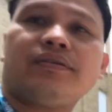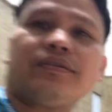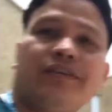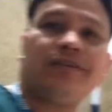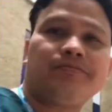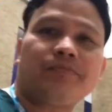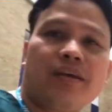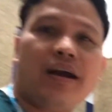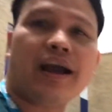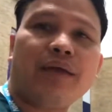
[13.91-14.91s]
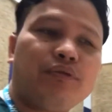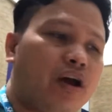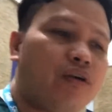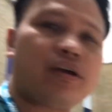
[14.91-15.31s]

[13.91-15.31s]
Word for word: So, kain muna ako